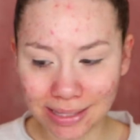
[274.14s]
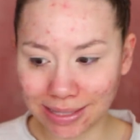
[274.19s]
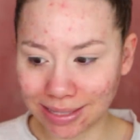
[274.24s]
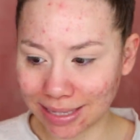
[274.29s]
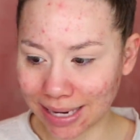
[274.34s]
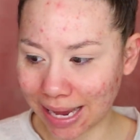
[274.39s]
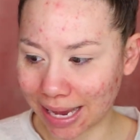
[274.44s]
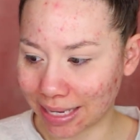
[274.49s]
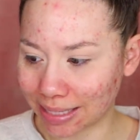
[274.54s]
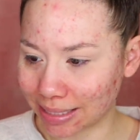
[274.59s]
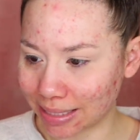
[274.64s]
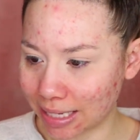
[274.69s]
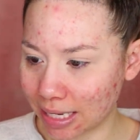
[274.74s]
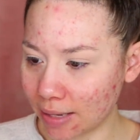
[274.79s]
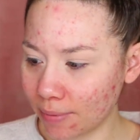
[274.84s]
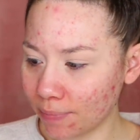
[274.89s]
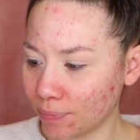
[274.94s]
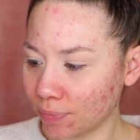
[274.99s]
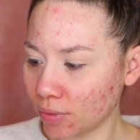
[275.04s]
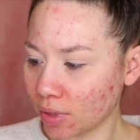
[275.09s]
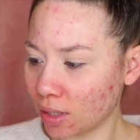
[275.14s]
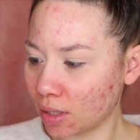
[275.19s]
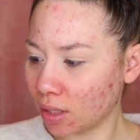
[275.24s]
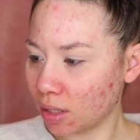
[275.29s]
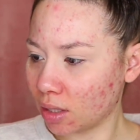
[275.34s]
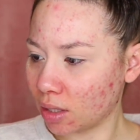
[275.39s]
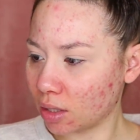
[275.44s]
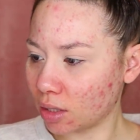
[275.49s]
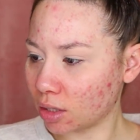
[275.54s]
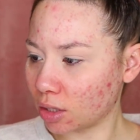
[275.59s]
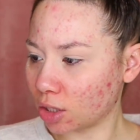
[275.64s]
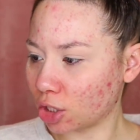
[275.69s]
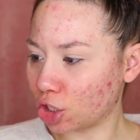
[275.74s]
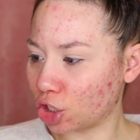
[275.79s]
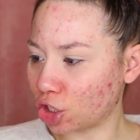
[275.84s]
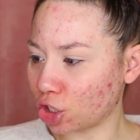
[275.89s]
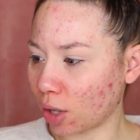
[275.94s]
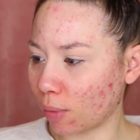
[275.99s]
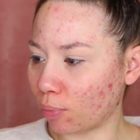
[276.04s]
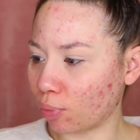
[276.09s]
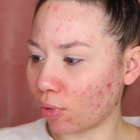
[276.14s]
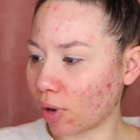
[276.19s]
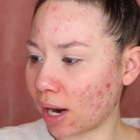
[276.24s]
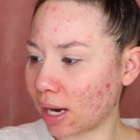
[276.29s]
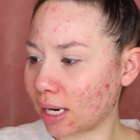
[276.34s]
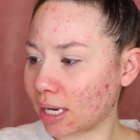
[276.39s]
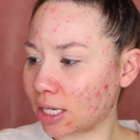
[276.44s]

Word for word: snazzy. Jump right